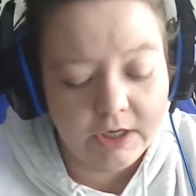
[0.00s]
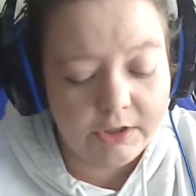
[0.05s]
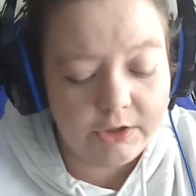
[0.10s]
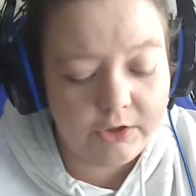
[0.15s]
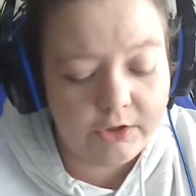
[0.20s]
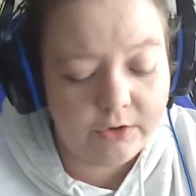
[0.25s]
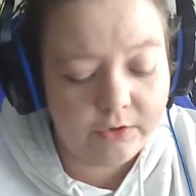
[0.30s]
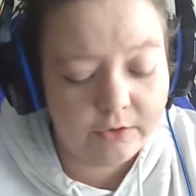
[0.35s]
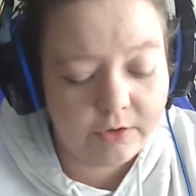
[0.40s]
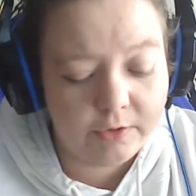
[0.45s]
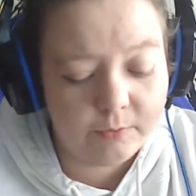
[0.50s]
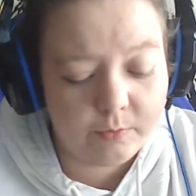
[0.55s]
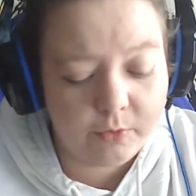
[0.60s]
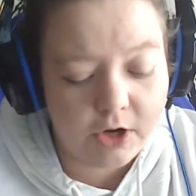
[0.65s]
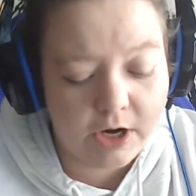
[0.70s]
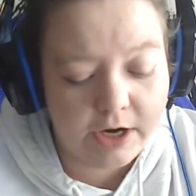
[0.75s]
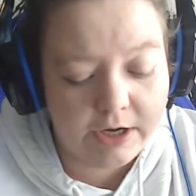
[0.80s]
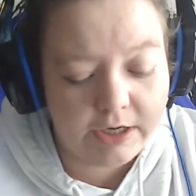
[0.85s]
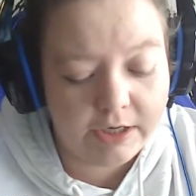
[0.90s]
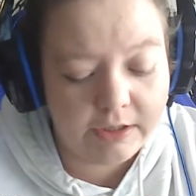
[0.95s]
you can
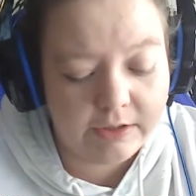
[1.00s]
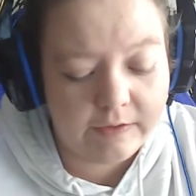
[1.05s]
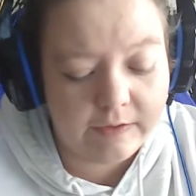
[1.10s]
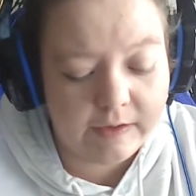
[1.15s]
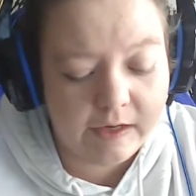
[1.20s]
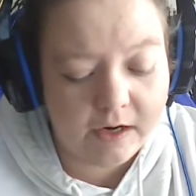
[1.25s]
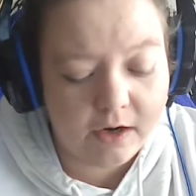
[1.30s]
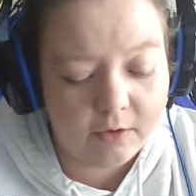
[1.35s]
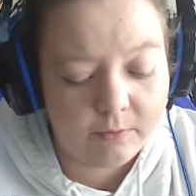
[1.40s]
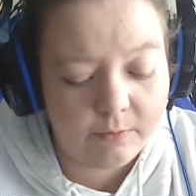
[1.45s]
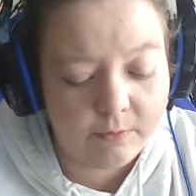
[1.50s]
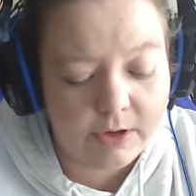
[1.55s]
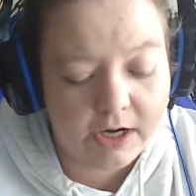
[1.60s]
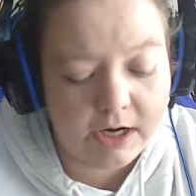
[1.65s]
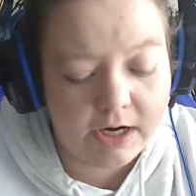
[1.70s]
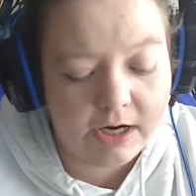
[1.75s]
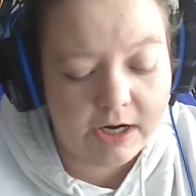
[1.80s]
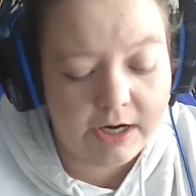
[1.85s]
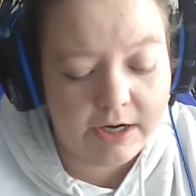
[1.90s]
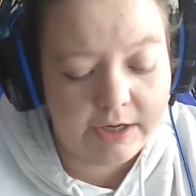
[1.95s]
break it down
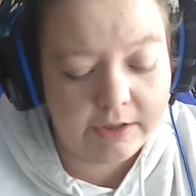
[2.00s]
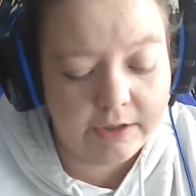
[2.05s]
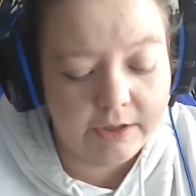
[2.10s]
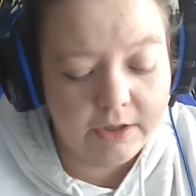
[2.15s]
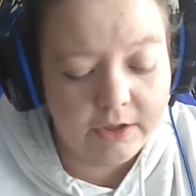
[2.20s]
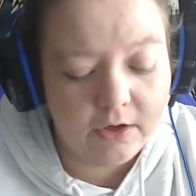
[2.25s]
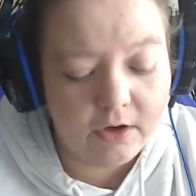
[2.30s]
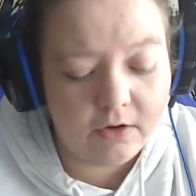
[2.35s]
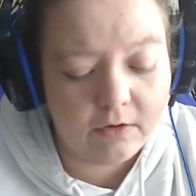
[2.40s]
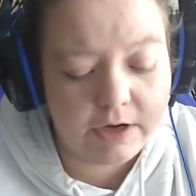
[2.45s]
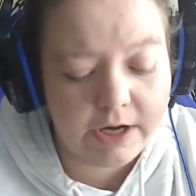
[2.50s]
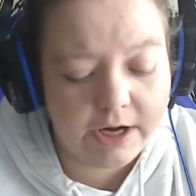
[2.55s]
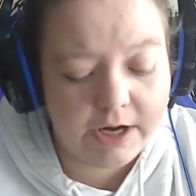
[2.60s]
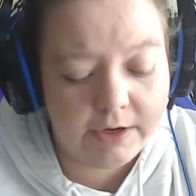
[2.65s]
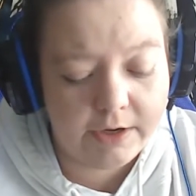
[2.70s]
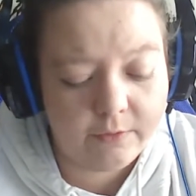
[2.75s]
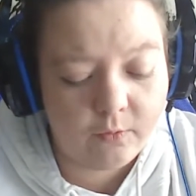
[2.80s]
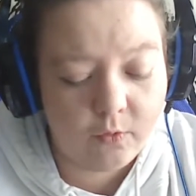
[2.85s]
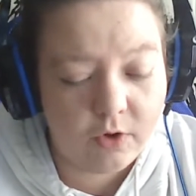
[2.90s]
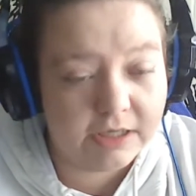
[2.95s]
by,
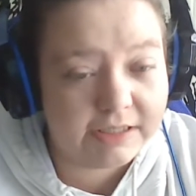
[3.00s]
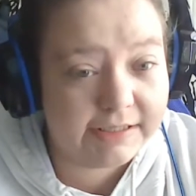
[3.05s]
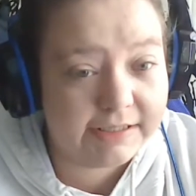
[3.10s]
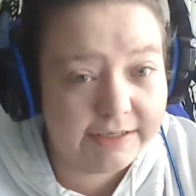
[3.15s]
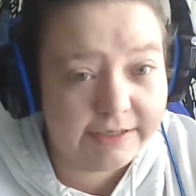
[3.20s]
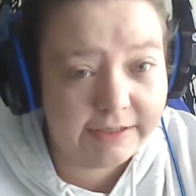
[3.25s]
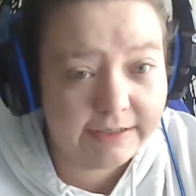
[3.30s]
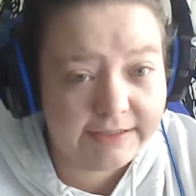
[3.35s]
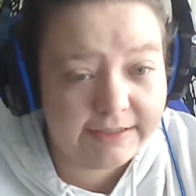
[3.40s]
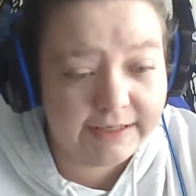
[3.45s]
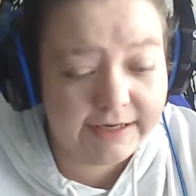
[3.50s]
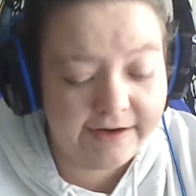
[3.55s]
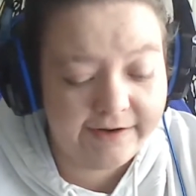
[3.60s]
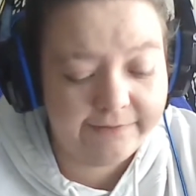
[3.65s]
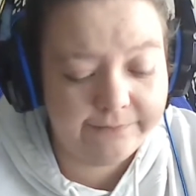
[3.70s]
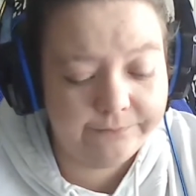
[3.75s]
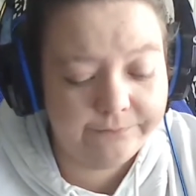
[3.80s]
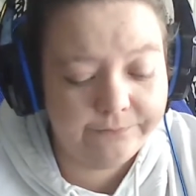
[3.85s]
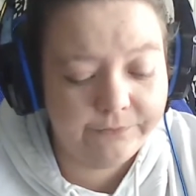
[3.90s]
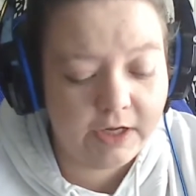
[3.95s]
okay, what's the
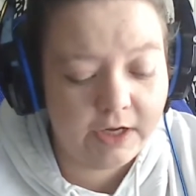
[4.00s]
intent?